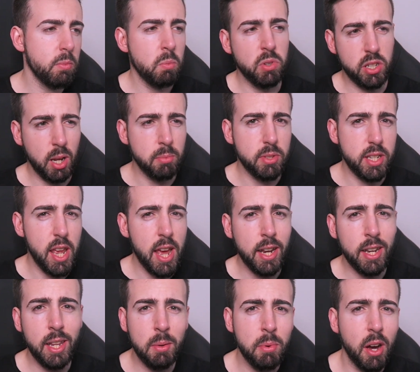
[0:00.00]
which comes in
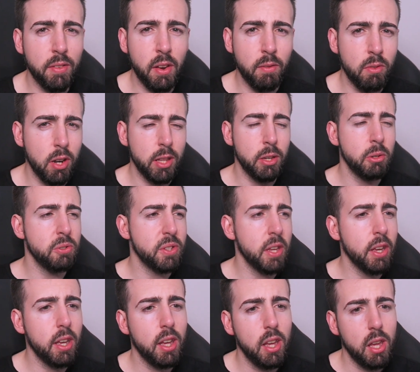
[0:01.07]
handy, but I've never really used
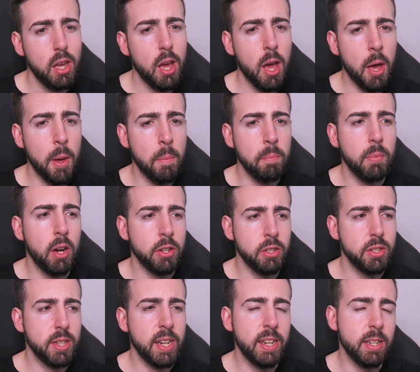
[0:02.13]
it. I
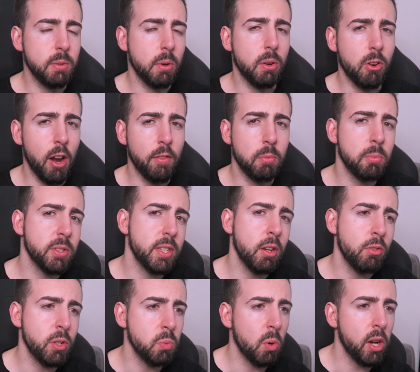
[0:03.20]
just needed to upgrade from my
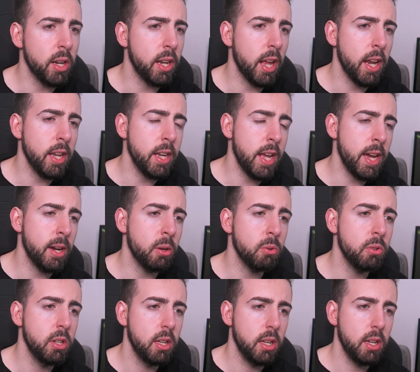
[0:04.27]
Series 1, and
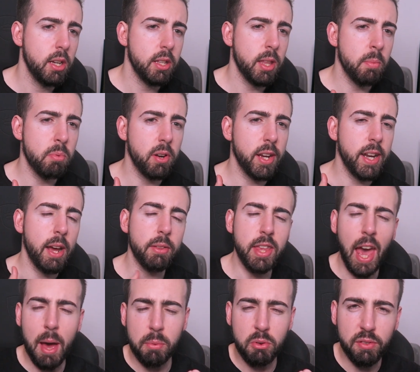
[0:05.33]
now they're bringing out the
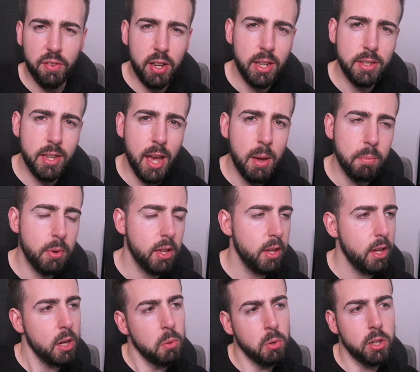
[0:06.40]
Apple Fitness app,
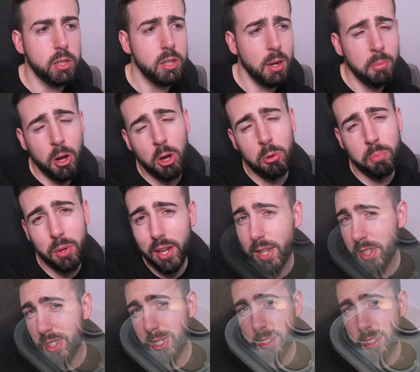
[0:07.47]
which I'm hoping I